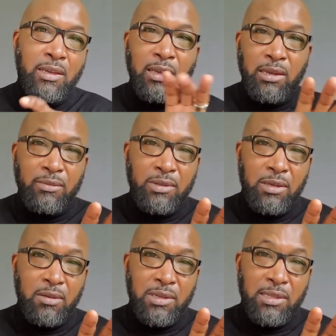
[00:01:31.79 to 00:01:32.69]
And if you
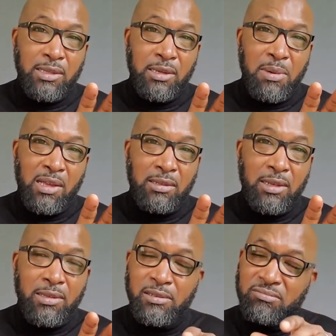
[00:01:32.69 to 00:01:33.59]
know anything about
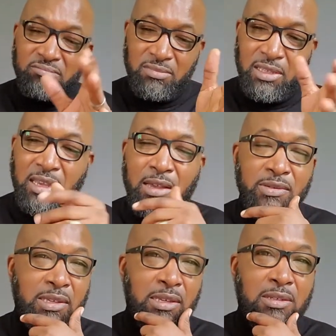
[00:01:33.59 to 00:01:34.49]
leather, calfskin